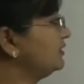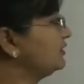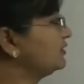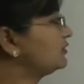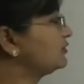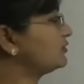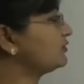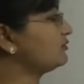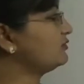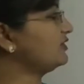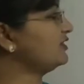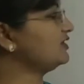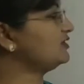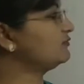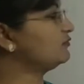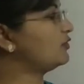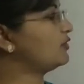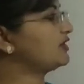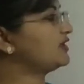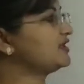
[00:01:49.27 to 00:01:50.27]
So students,
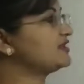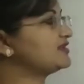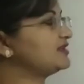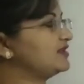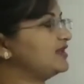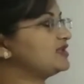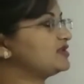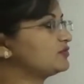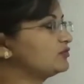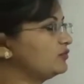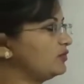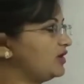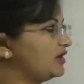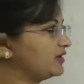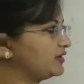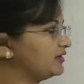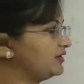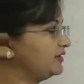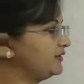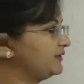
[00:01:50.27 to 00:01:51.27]
what is network?